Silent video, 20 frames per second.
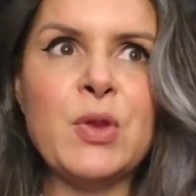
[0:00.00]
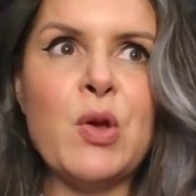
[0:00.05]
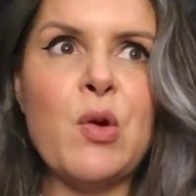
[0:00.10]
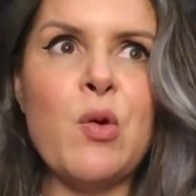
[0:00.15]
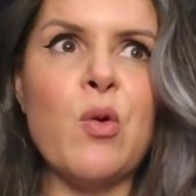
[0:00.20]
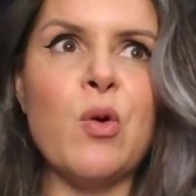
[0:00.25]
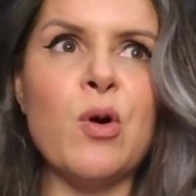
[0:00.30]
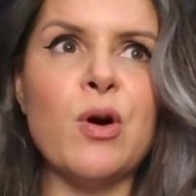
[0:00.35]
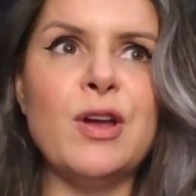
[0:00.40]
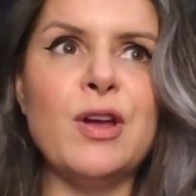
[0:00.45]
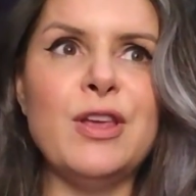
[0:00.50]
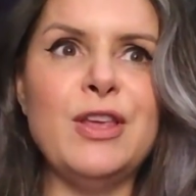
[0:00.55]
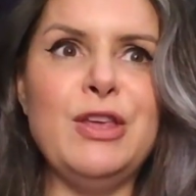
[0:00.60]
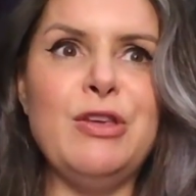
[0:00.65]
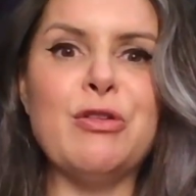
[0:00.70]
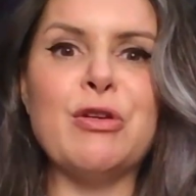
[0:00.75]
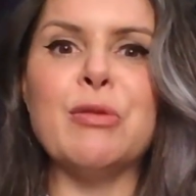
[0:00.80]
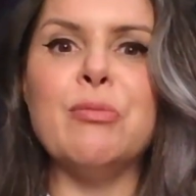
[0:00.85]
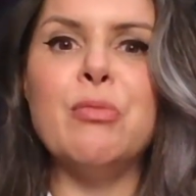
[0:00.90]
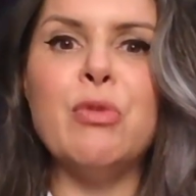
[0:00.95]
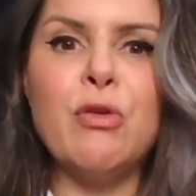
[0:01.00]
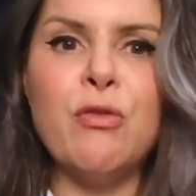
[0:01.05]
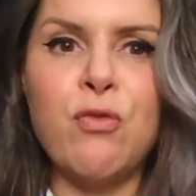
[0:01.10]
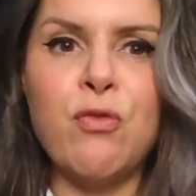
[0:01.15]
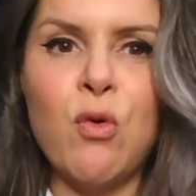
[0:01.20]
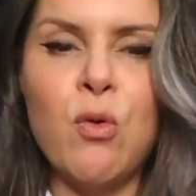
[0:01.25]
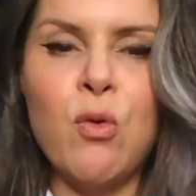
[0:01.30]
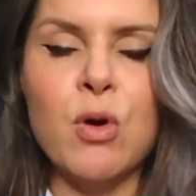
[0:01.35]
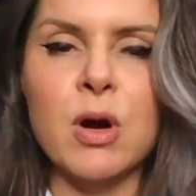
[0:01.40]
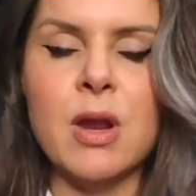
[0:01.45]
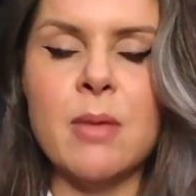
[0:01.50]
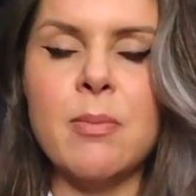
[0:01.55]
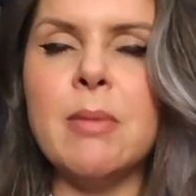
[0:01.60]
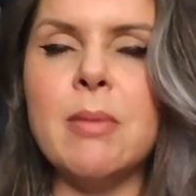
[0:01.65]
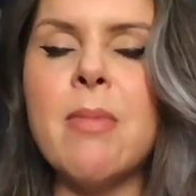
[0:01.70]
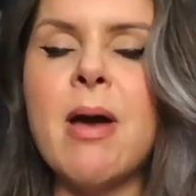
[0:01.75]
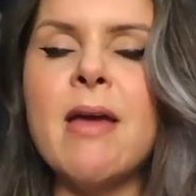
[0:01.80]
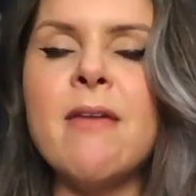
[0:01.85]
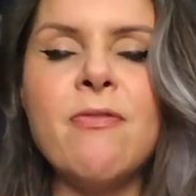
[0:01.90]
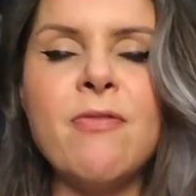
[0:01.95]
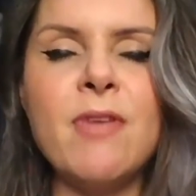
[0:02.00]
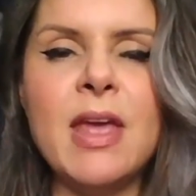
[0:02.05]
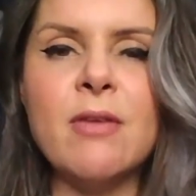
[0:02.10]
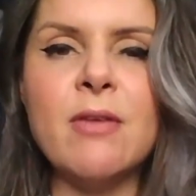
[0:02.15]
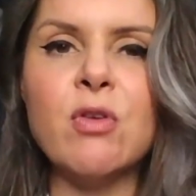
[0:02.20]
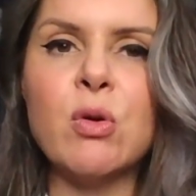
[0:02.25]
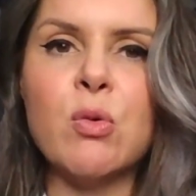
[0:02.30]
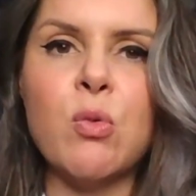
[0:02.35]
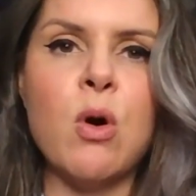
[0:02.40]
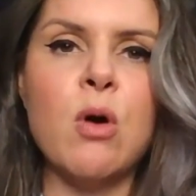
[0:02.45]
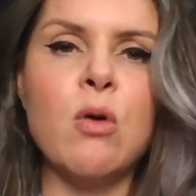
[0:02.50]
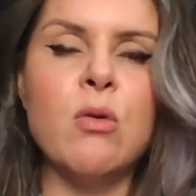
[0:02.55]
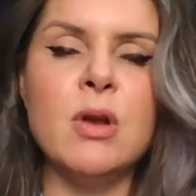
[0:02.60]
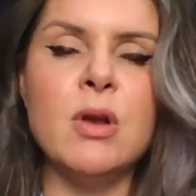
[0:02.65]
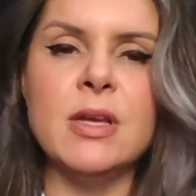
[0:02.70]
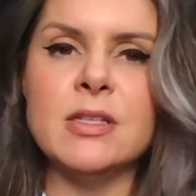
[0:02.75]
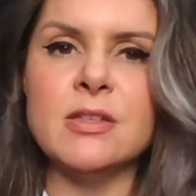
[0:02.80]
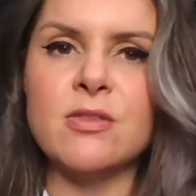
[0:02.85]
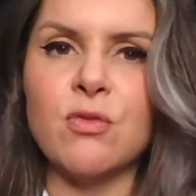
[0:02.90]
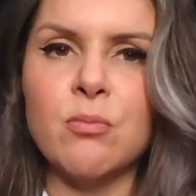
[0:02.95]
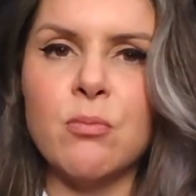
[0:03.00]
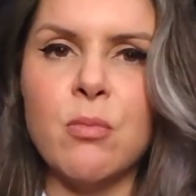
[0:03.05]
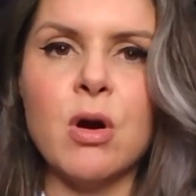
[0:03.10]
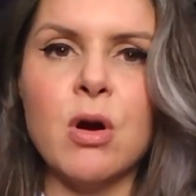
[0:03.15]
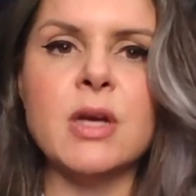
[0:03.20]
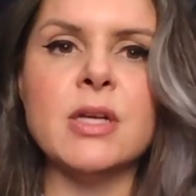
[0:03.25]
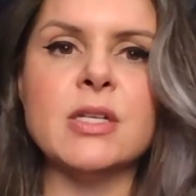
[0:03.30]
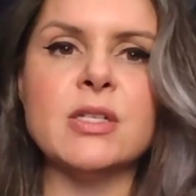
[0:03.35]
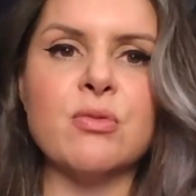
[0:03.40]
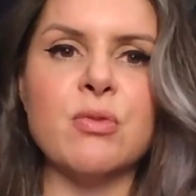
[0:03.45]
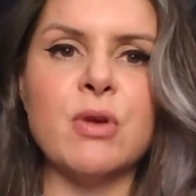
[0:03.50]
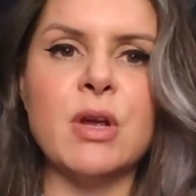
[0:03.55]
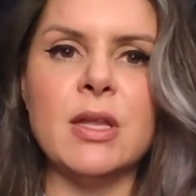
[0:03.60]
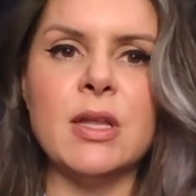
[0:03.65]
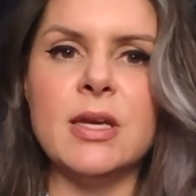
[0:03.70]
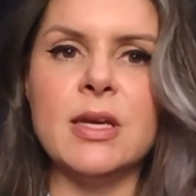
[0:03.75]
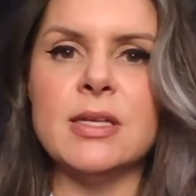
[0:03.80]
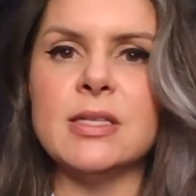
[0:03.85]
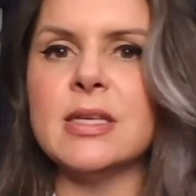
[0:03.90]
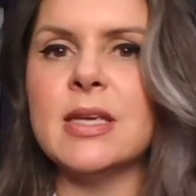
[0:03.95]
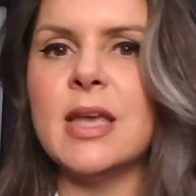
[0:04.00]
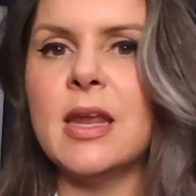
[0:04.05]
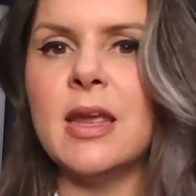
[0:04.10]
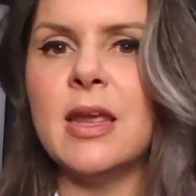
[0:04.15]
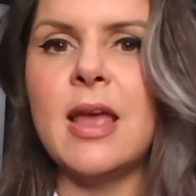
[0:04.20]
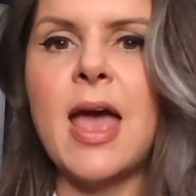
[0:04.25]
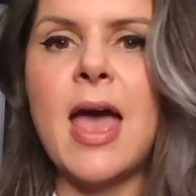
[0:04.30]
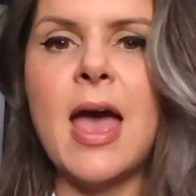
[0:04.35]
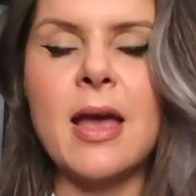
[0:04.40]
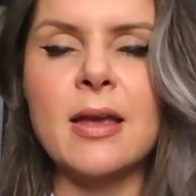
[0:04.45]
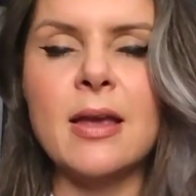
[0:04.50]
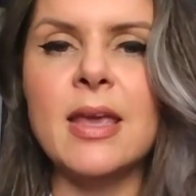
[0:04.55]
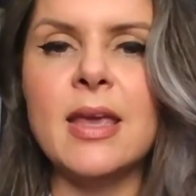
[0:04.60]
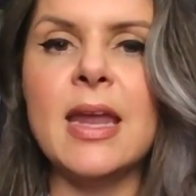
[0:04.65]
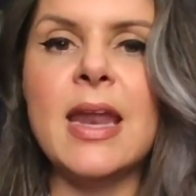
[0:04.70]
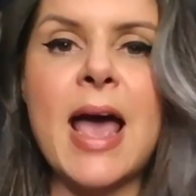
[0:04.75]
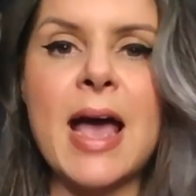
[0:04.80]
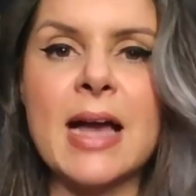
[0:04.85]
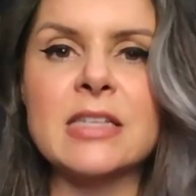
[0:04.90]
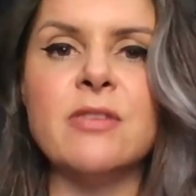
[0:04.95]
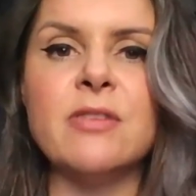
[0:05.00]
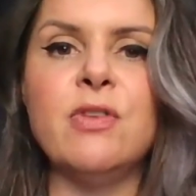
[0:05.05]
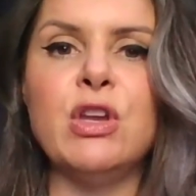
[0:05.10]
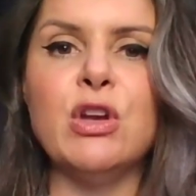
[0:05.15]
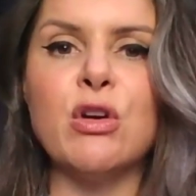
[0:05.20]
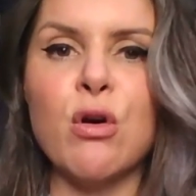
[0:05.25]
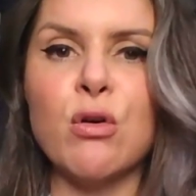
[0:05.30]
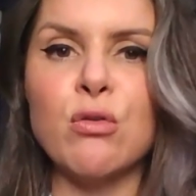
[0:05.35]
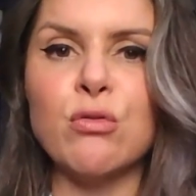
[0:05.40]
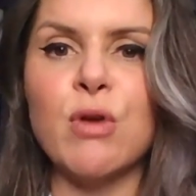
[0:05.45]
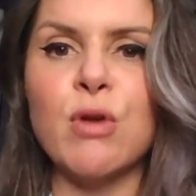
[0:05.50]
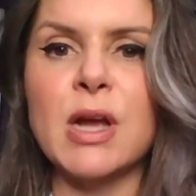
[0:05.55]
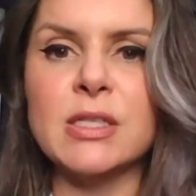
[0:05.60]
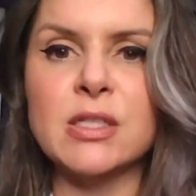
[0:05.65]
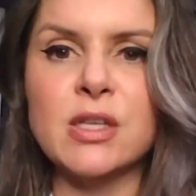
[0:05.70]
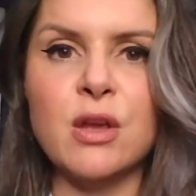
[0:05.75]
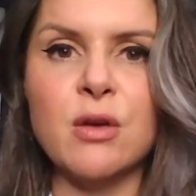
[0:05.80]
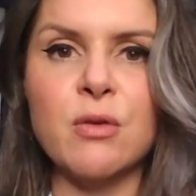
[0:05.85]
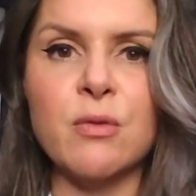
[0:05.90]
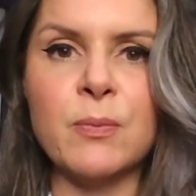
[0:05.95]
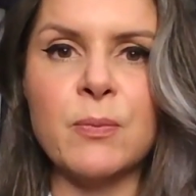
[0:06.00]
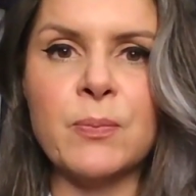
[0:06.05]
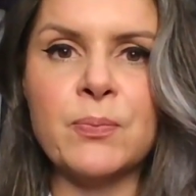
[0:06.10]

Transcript: Or you can move forward. I mean, my favorite quote is from Marcus Aurelius, get active in your own rescue.